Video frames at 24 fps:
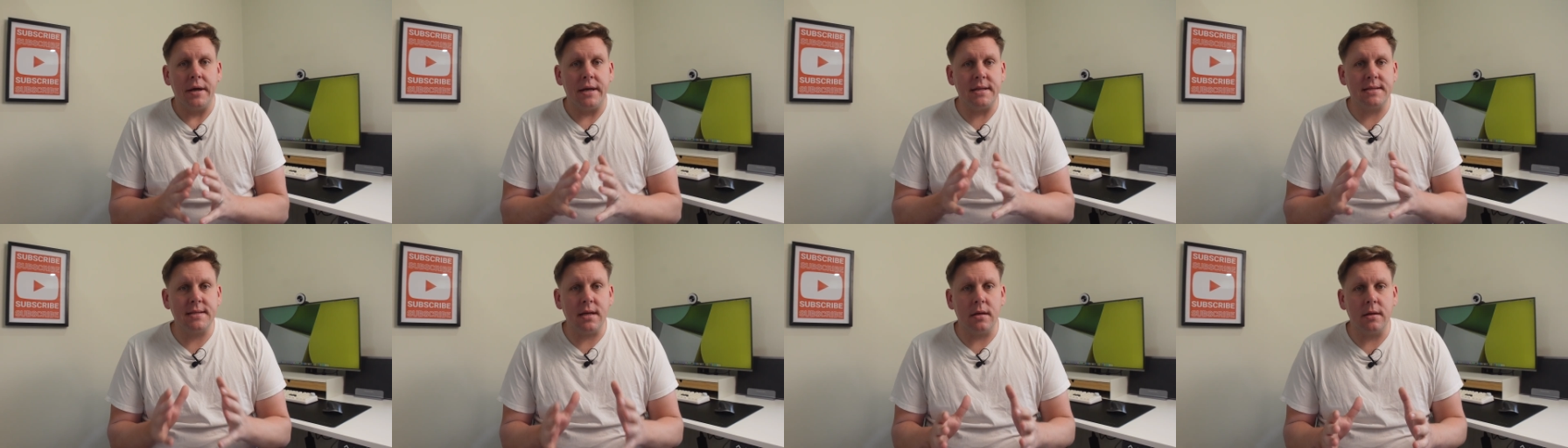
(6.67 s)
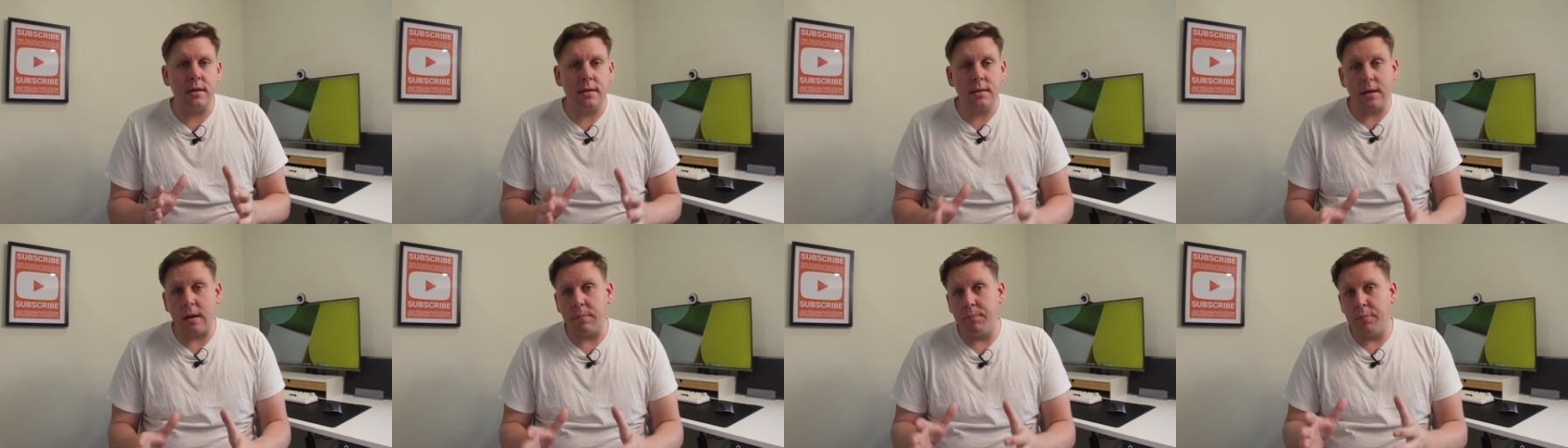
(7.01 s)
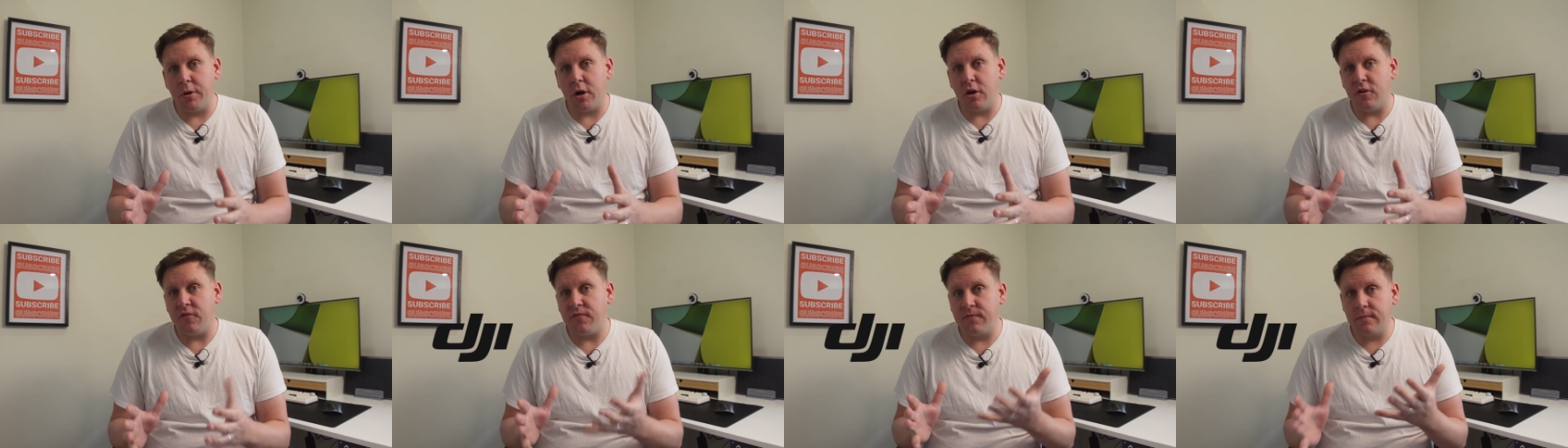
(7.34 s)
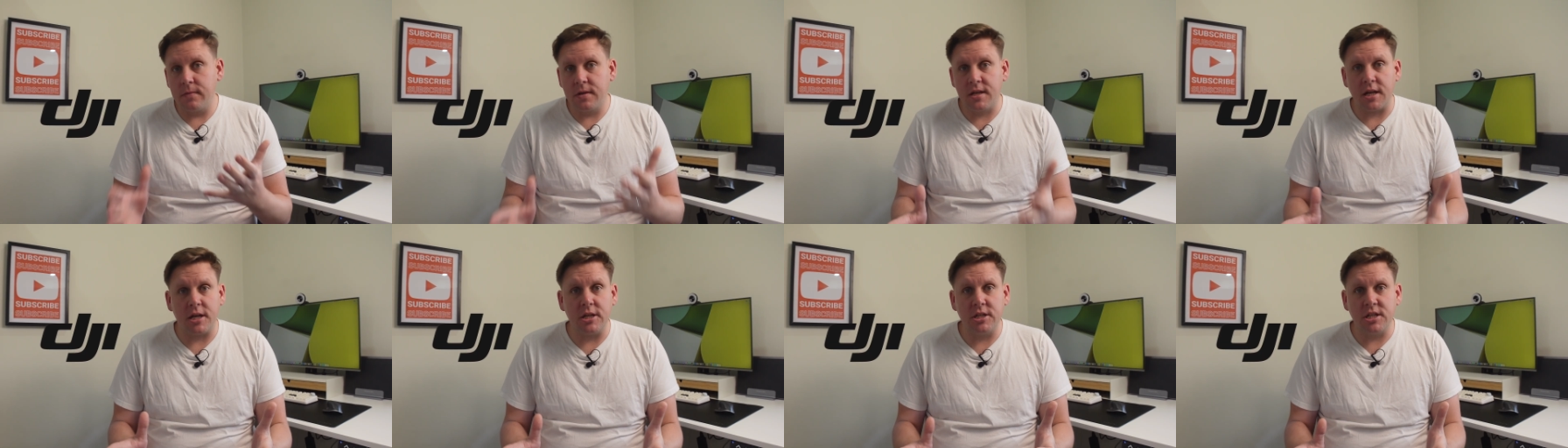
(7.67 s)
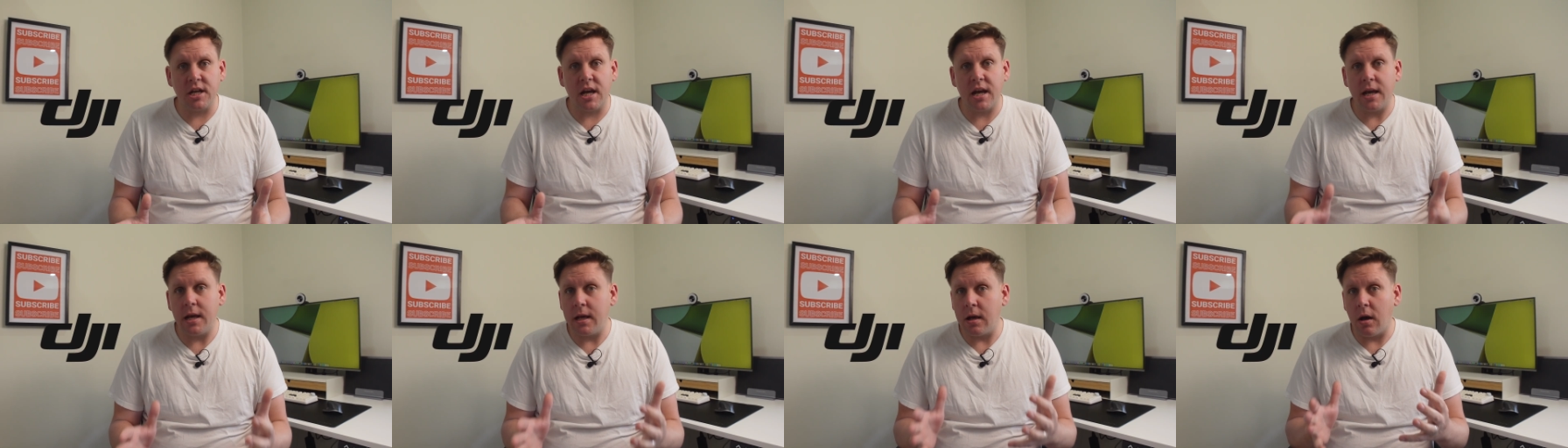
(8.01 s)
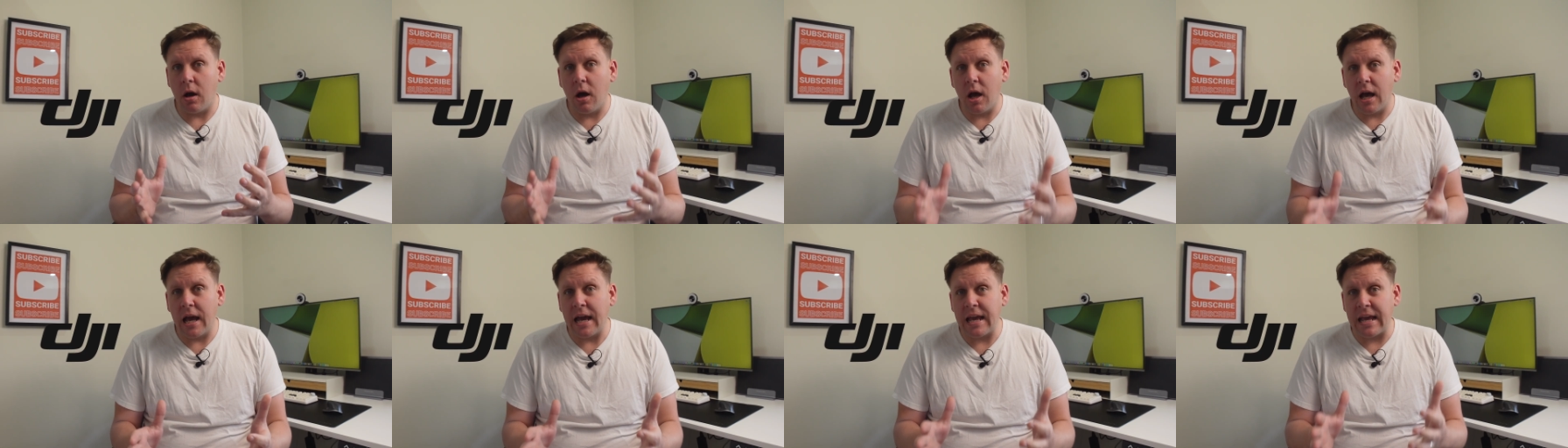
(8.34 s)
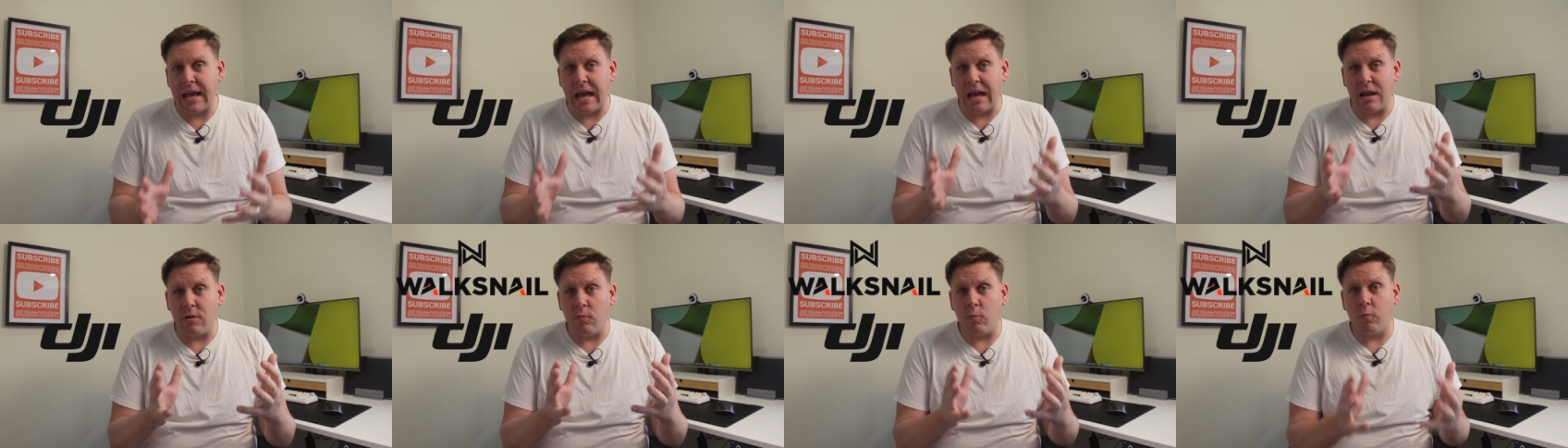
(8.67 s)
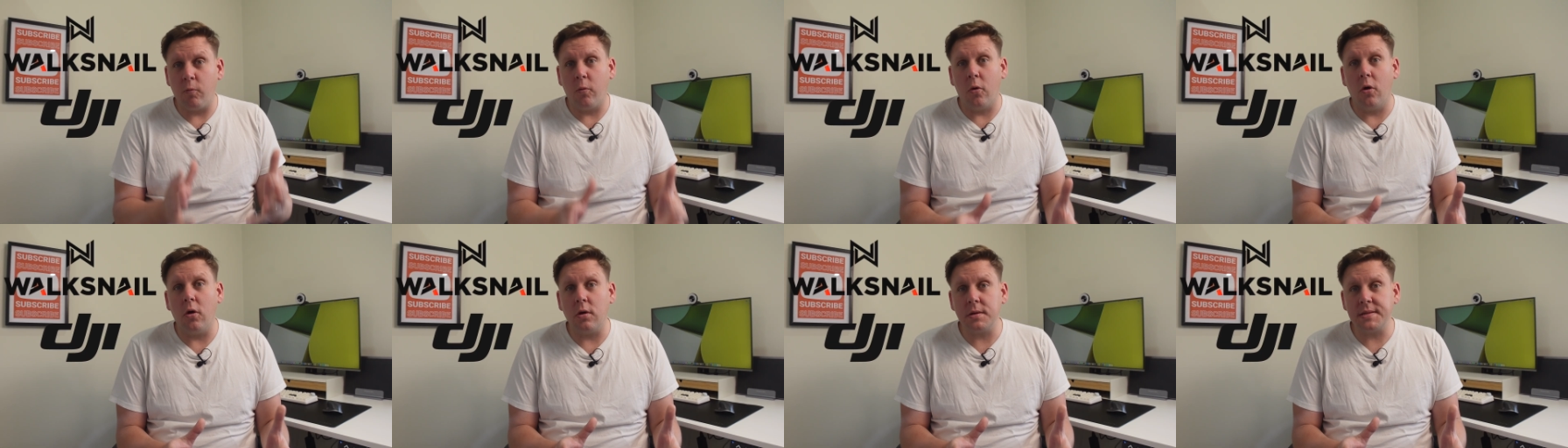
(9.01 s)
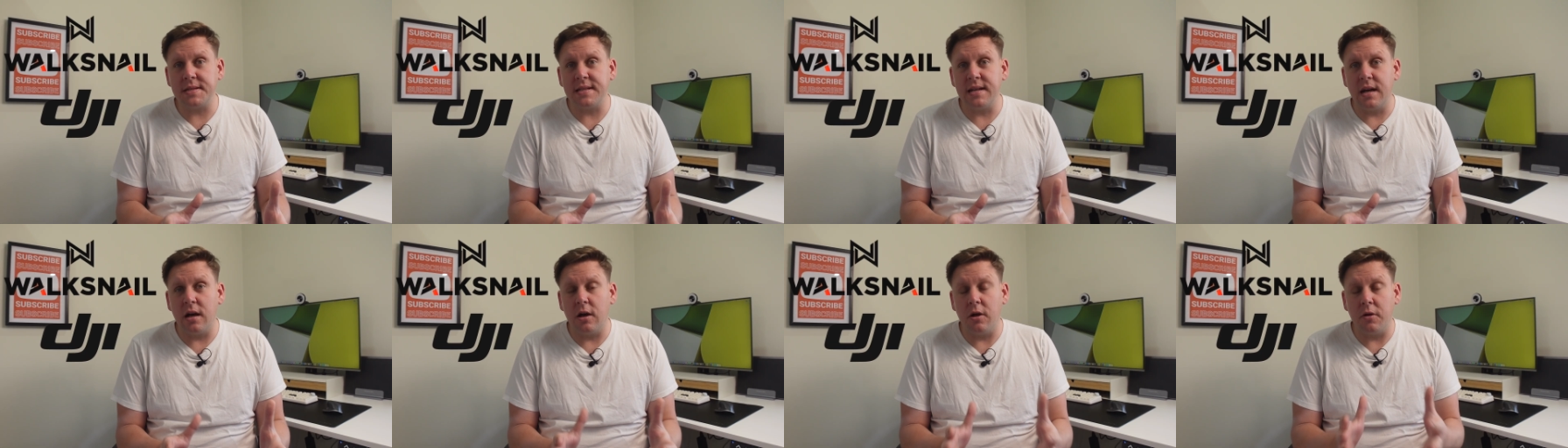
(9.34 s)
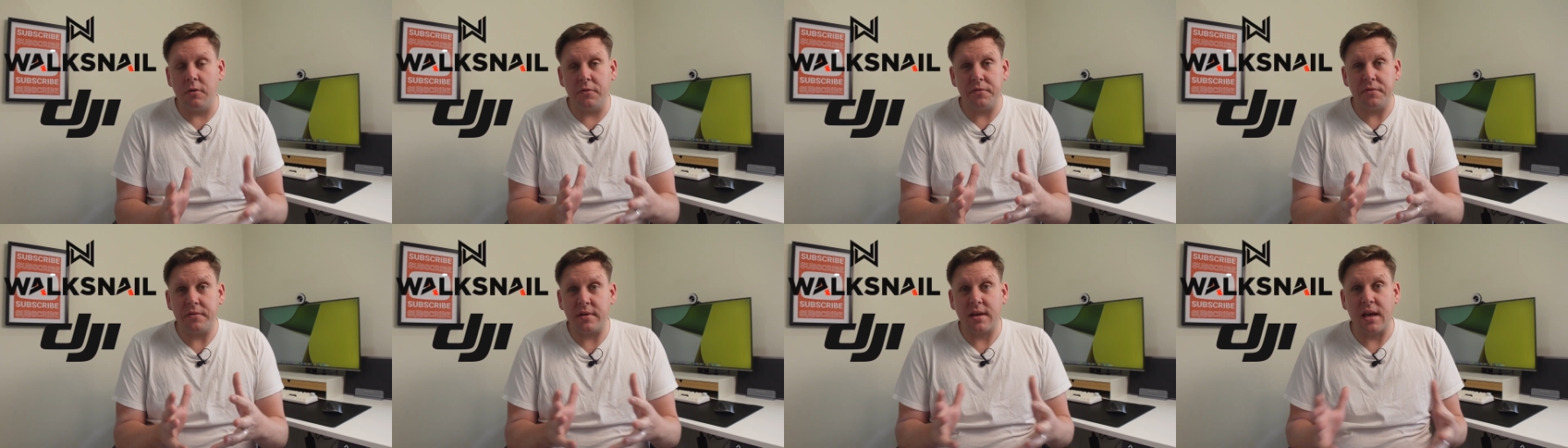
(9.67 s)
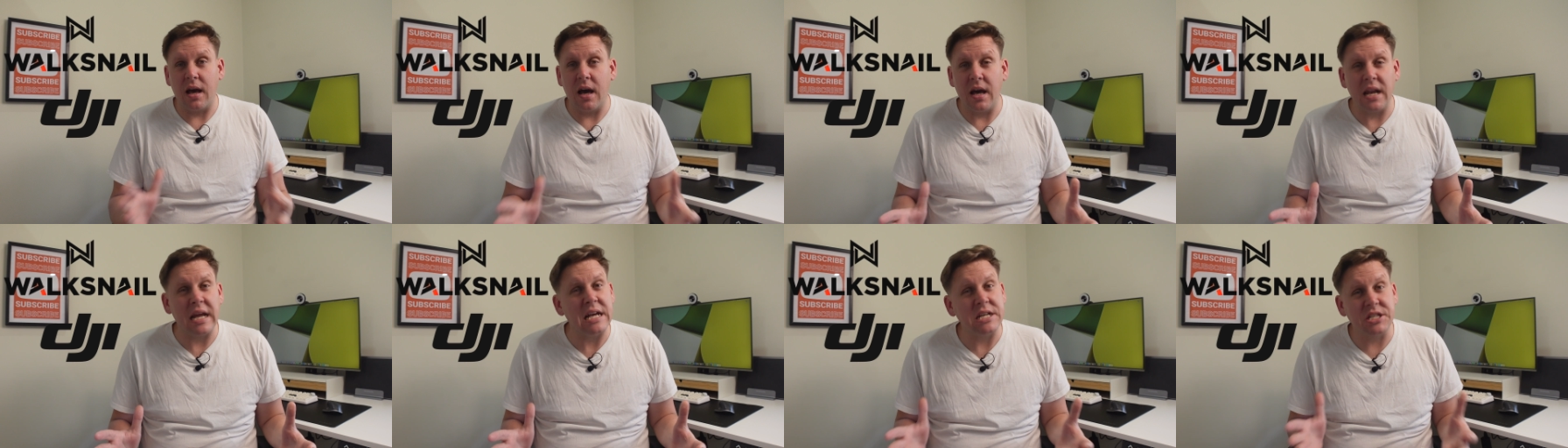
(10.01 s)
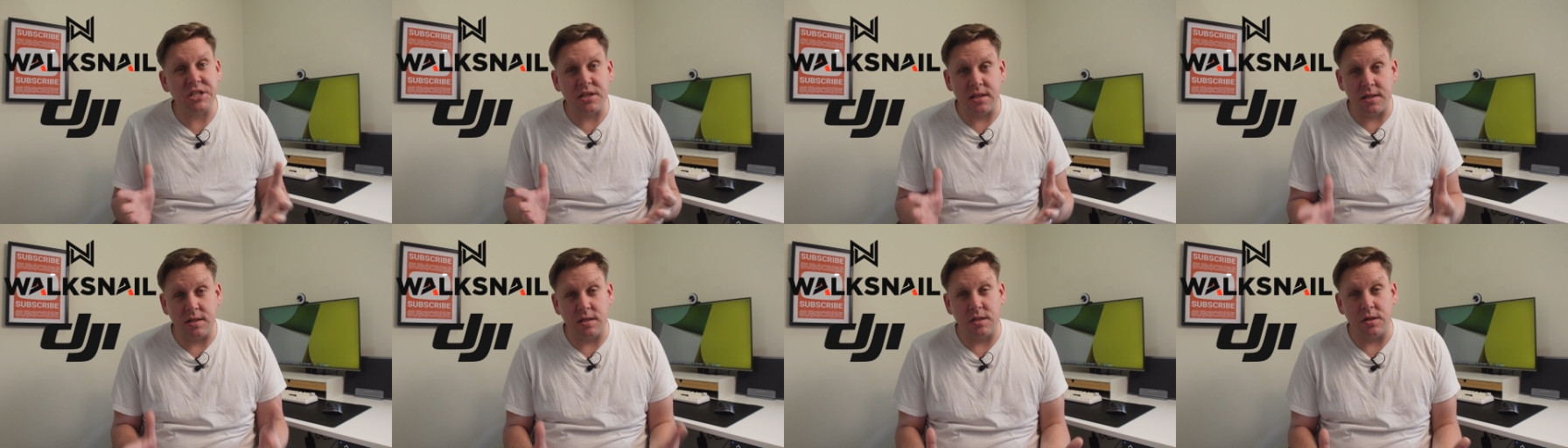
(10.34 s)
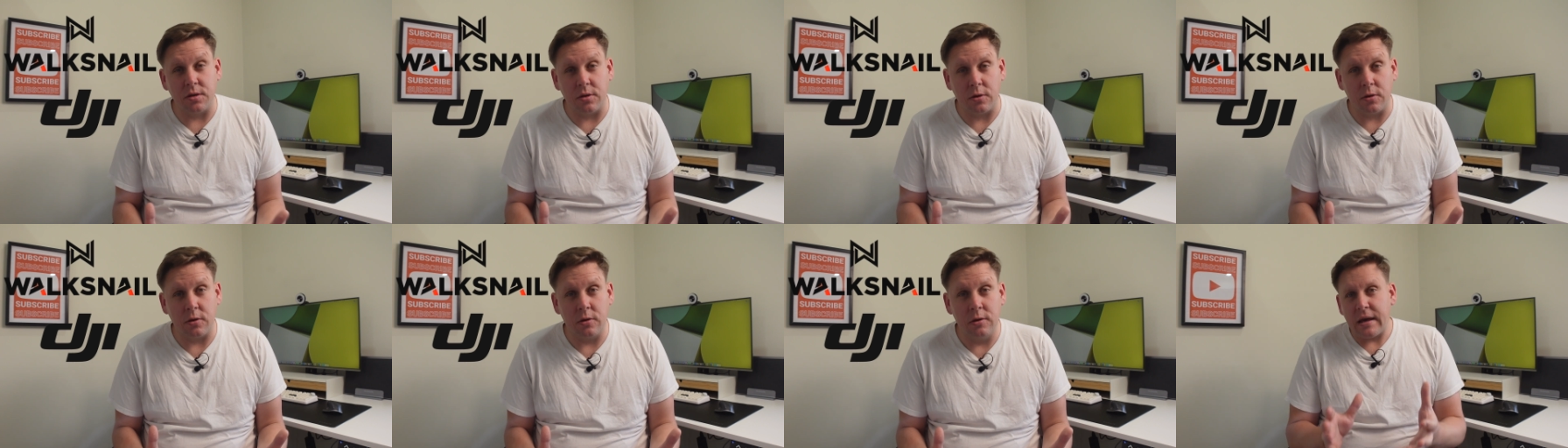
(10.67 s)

It's something that both DJI and Walksnail can't actually do.